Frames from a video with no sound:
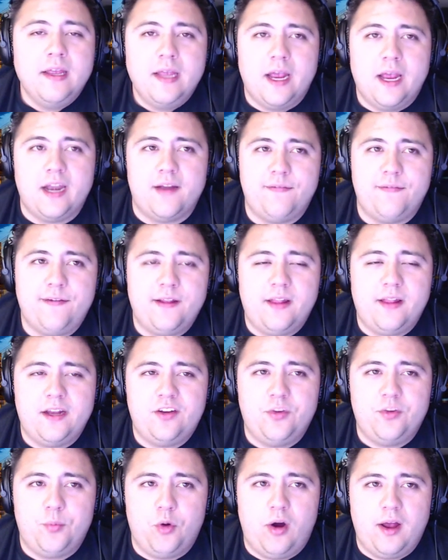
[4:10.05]
And I feel
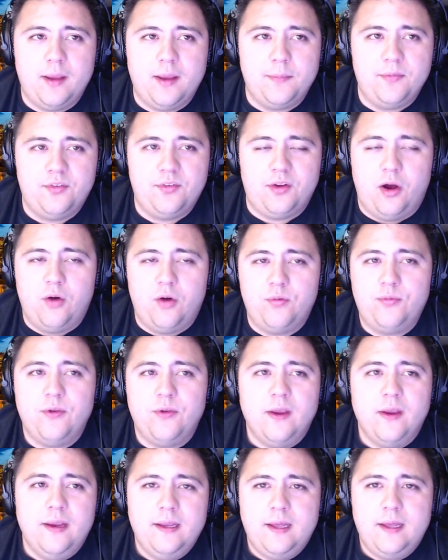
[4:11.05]
like Dubois himself
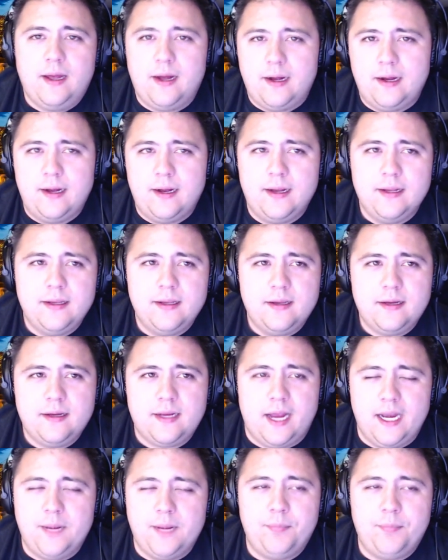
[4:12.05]

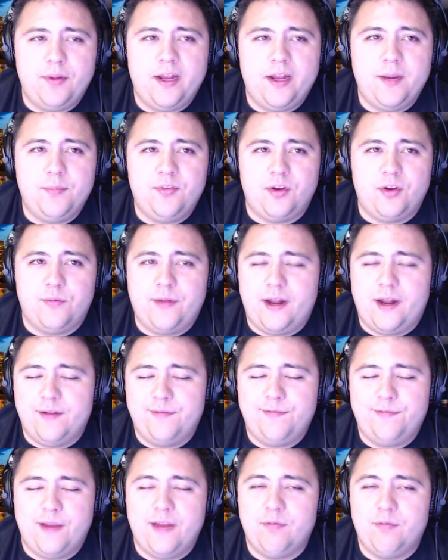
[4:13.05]
kind of played himself out of
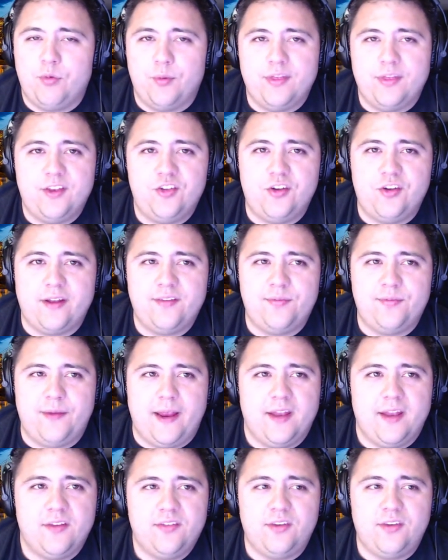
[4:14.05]
favor with the Jets fans.